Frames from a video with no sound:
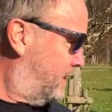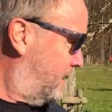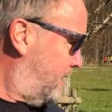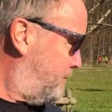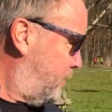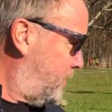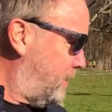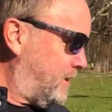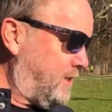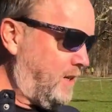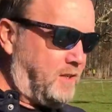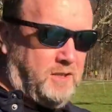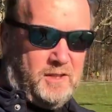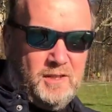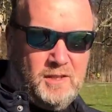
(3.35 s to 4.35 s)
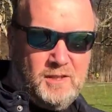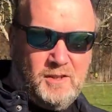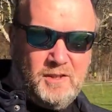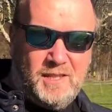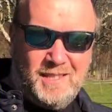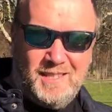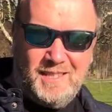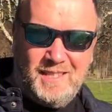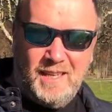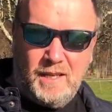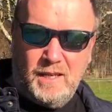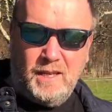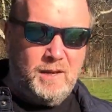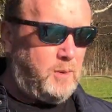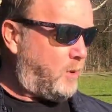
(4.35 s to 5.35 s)
I'm not going to touch this because it's
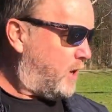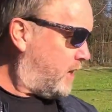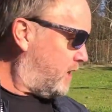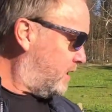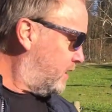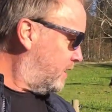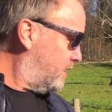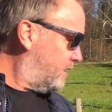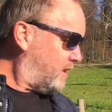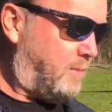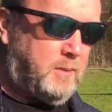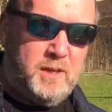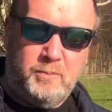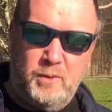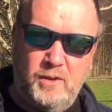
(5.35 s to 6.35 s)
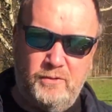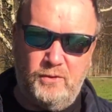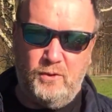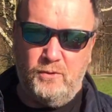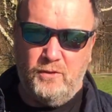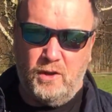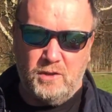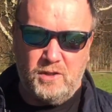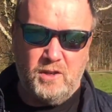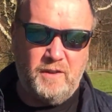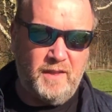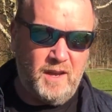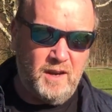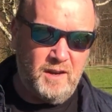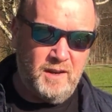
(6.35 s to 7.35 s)
ticking away. There might be a few volts on
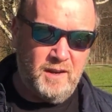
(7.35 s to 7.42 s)
there.